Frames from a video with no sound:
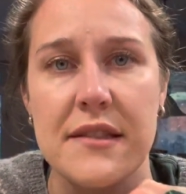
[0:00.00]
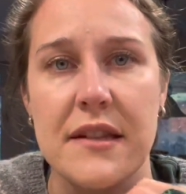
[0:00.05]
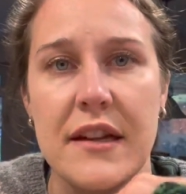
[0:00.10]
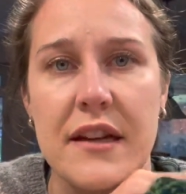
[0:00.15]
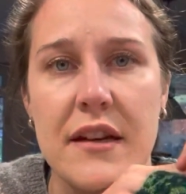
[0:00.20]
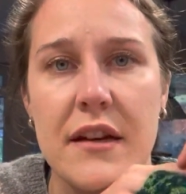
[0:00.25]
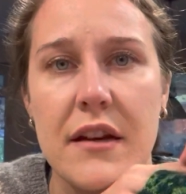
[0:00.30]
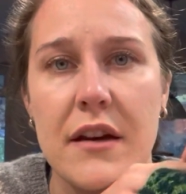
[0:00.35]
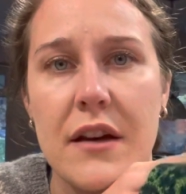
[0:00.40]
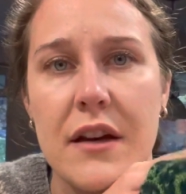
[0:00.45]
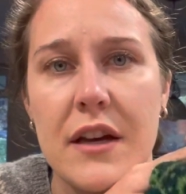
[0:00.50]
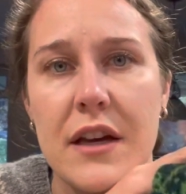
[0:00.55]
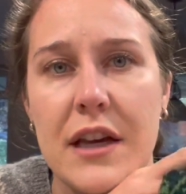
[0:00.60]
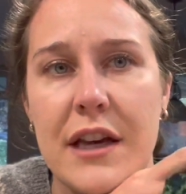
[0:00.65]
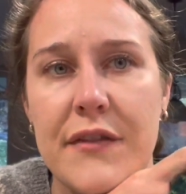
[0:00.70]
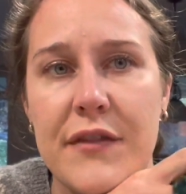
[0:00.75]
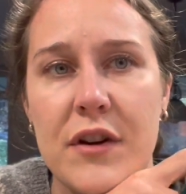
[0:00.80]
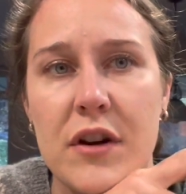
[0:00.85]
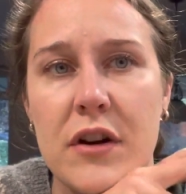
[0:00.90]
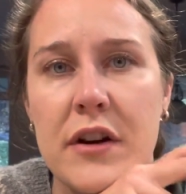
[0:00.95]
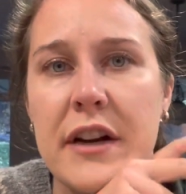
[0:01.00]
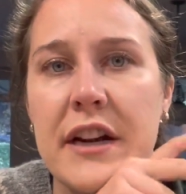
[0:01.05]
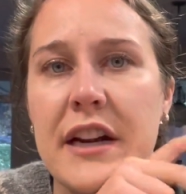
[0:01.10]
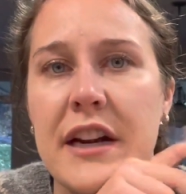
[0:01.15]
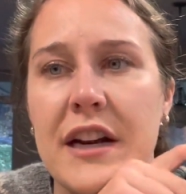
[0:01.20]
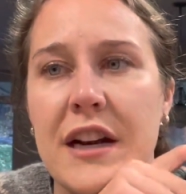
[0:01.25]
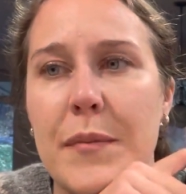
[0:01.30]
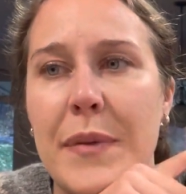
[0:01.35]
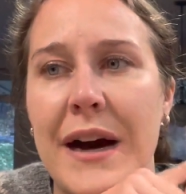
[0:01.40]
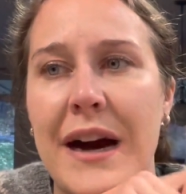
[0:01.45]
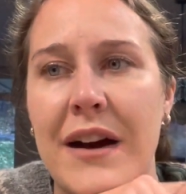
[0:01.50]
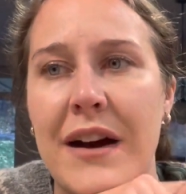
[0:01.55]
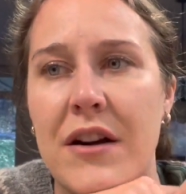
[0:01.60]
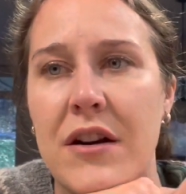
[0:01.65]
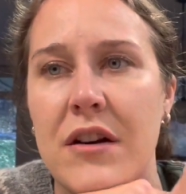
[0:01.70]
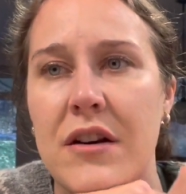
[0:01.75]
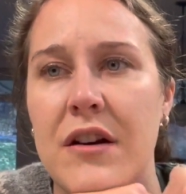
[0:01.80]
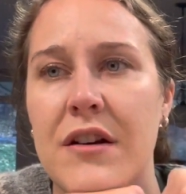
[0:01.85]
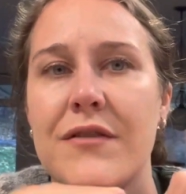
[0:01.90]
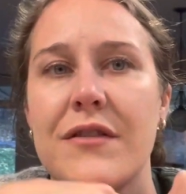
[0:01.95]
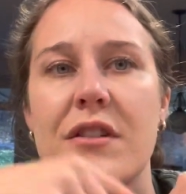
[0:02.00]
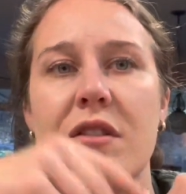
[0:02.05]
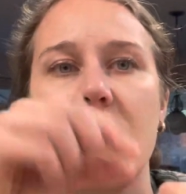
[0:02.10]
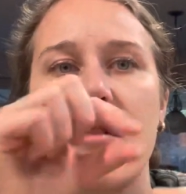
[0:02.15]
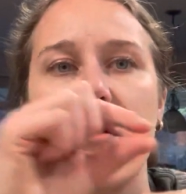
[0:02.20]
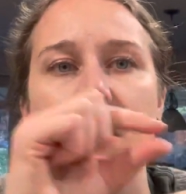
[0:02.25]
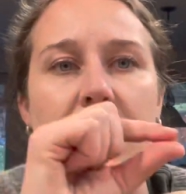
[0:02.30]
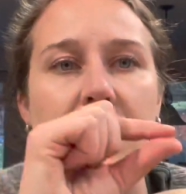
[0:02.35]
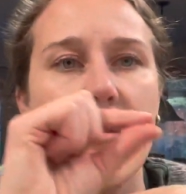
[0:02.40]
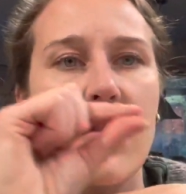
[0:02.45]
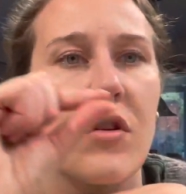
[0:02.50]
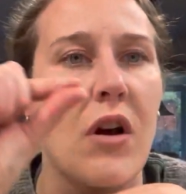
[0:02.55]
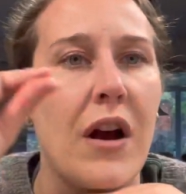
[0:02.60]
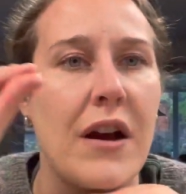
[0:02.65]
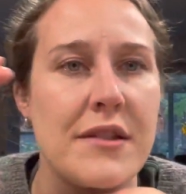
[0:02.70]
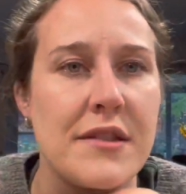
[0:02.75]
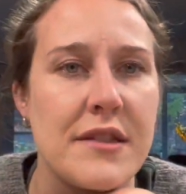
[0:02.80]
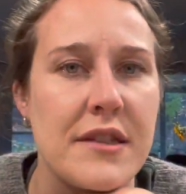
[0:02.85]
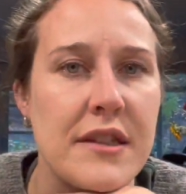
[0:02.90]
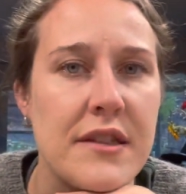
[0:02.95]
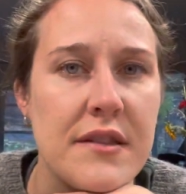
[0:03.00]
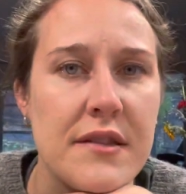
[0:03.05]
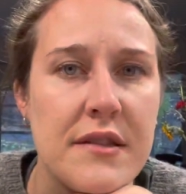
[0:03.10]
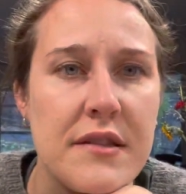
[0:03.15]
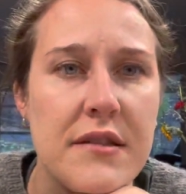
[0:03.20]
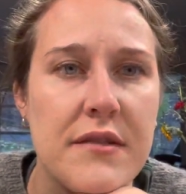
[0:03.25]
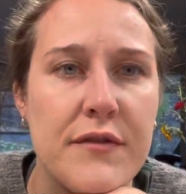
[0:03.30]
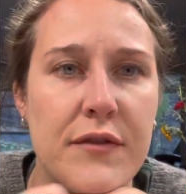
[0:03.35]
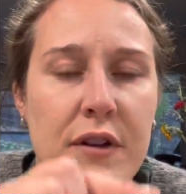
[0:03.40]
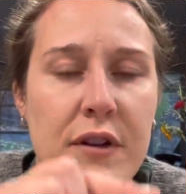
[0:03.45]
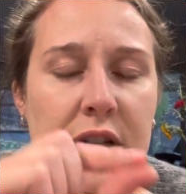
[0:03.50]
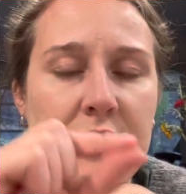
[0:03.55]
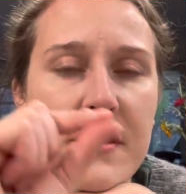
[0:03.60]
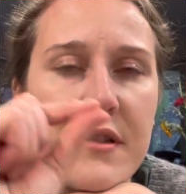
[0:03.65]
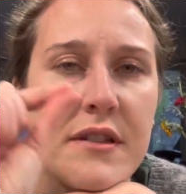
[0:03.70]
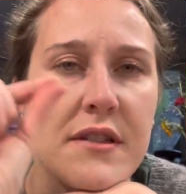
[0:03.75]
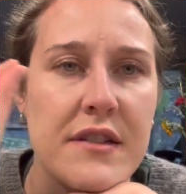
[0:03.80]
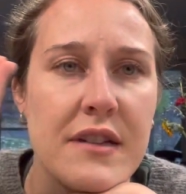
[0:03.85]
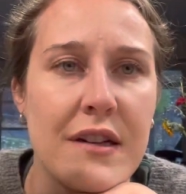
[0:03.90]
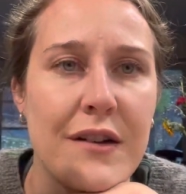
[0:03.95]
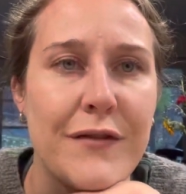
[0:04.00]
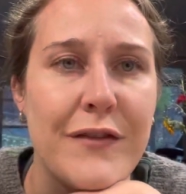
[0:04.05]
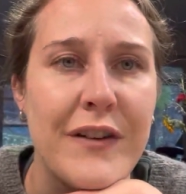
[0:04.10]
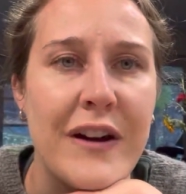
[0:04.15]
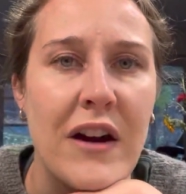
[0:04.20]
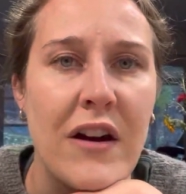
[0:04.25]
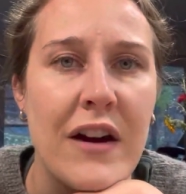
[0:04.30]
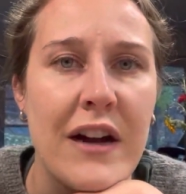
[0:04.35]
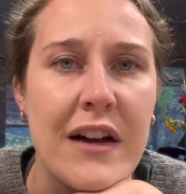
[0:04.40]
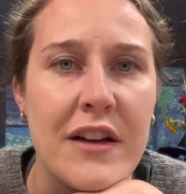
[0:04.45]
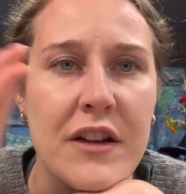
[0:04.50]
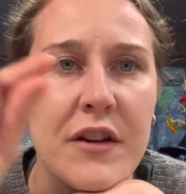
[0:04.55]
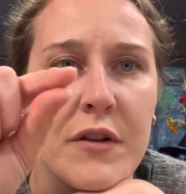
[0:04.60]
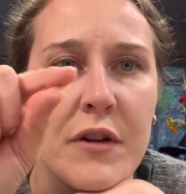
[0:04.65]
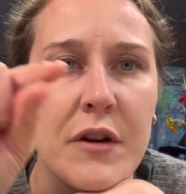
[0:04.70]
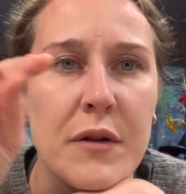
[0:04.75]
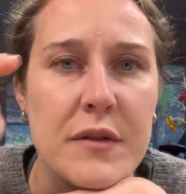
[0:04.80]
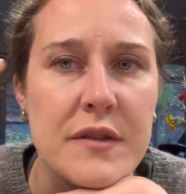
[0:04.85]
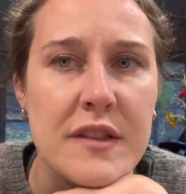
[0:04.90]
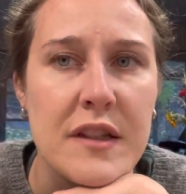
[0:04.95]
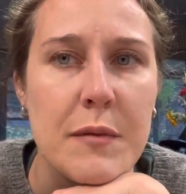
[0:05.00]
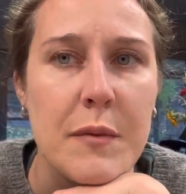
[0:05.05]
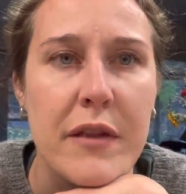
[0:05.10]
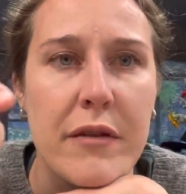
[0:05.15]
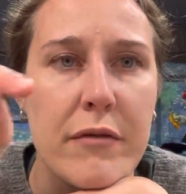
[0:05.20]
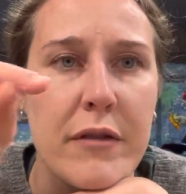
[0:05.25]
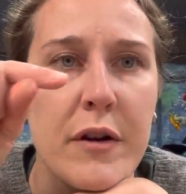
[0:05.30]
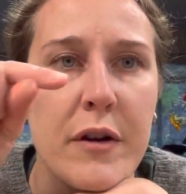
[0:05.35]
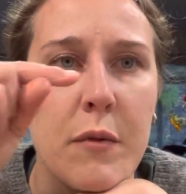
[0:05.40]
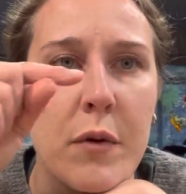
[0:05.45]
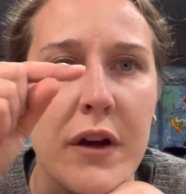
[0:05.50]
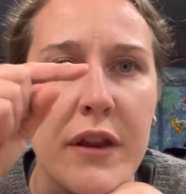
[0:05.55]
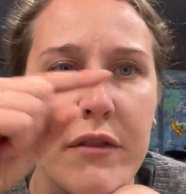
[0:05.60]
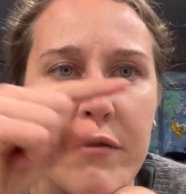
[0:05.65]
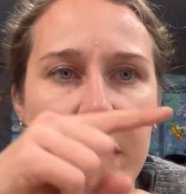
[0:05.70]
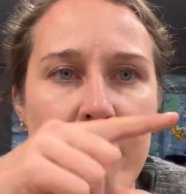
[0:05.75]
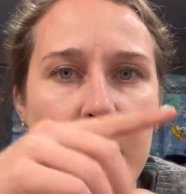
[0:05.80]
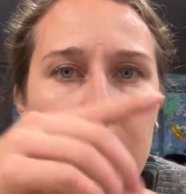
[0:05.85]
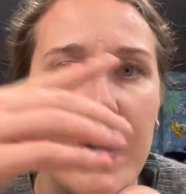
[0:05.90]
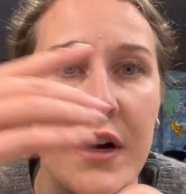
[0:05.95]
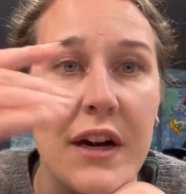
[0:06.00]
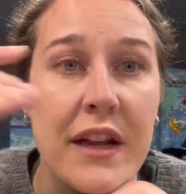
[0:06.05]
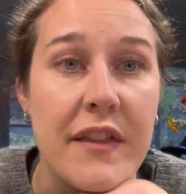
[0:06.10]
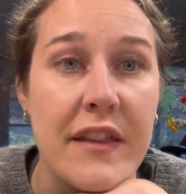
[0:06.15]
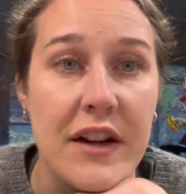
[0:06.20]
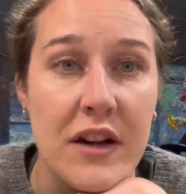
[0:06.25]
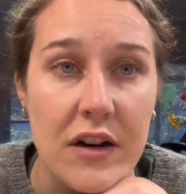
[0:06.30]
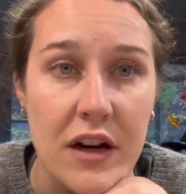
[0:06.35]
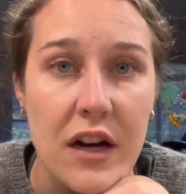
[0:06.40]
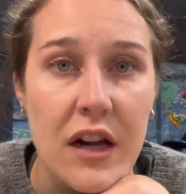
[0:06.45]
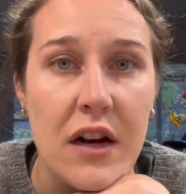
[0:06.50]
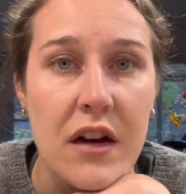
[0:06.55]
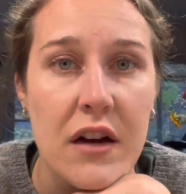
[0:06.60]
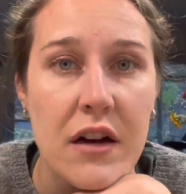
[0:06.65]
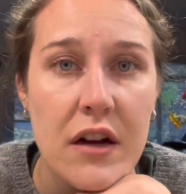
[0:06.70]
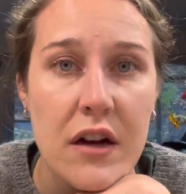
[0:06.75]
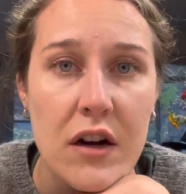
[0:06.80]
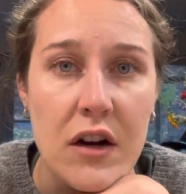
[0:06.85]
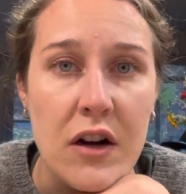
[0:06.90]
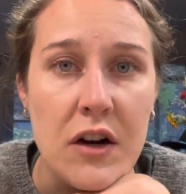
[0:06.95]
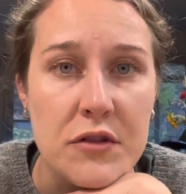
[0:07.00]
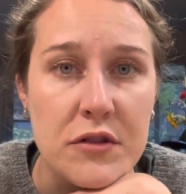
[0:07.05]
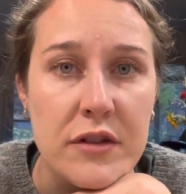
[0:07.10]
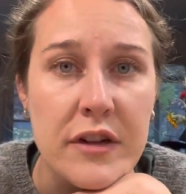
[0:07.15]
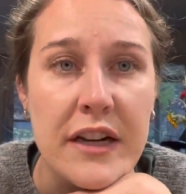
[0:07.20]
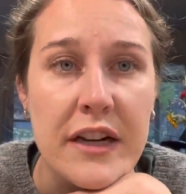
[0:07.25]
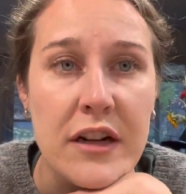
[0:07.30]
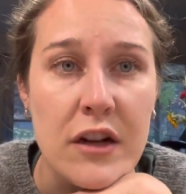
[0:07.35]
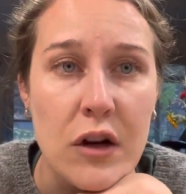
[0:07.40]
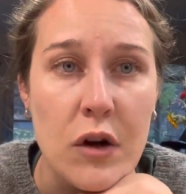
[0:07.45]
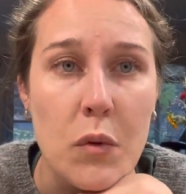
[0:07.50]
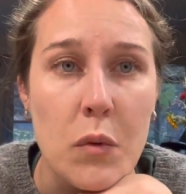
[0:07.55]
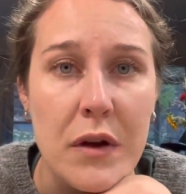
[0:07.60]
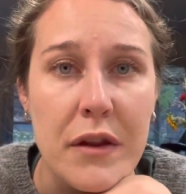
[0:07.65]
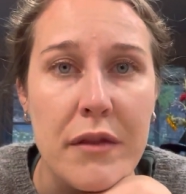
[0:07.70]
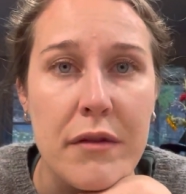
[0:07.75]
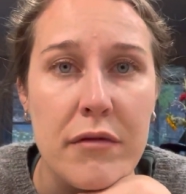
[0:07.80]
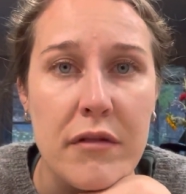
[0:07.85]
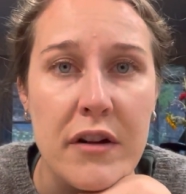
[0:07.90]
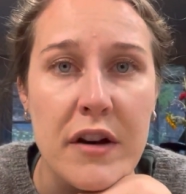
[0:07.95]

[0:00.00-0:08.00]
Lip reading: Like if you're knitting a pattern of little crosses, for instance, in a fair isle, you know it's going to be 3-1, 3-1, and then you're going to alternate and go 1-3,